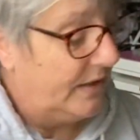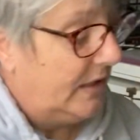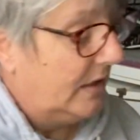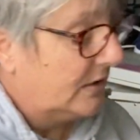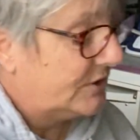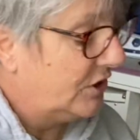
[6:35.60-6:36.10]

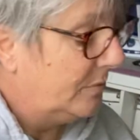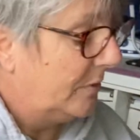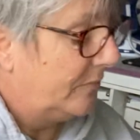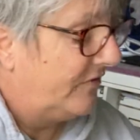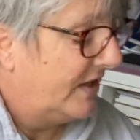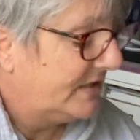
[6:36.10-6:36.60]
Super
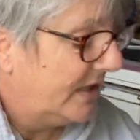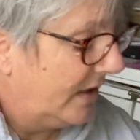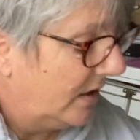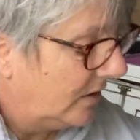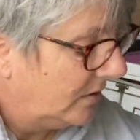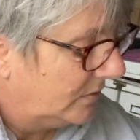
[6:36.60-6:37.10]

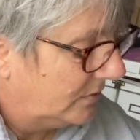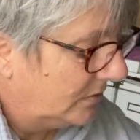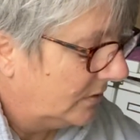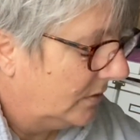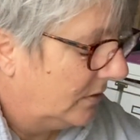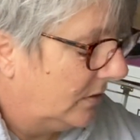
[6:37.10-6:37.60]
Fandango
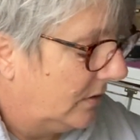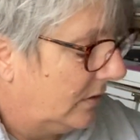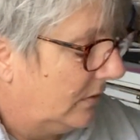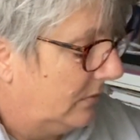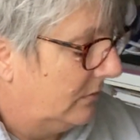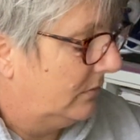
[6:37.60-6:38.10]

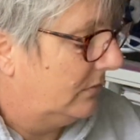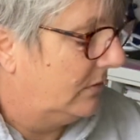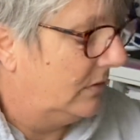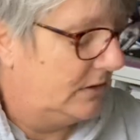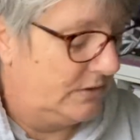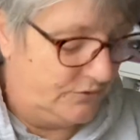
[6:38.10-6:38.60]

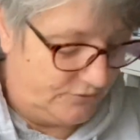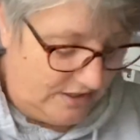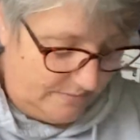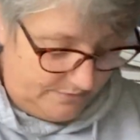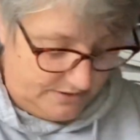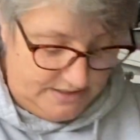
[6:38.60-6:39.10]

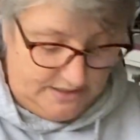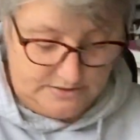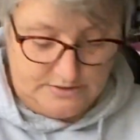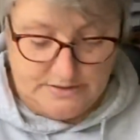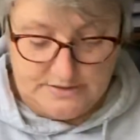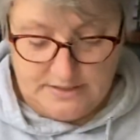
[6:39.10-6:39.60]
strap
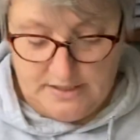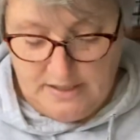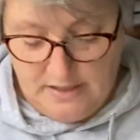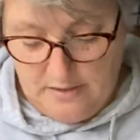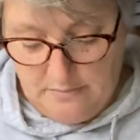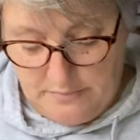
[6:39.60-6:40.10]
connectors,
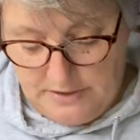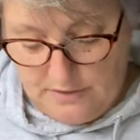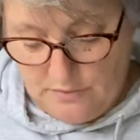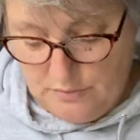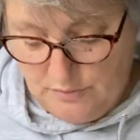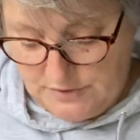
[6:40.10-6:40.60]
but it
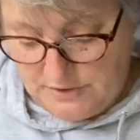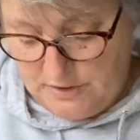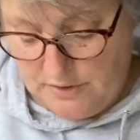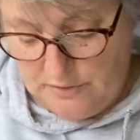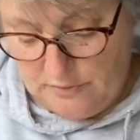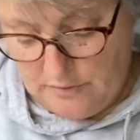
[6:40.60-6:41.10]

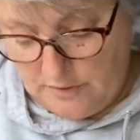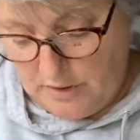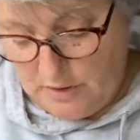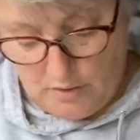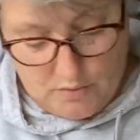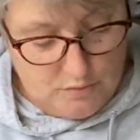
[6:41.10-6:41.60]
also
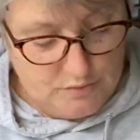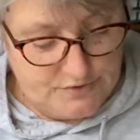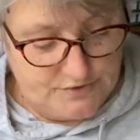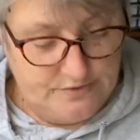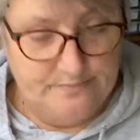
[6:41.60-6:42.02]
holds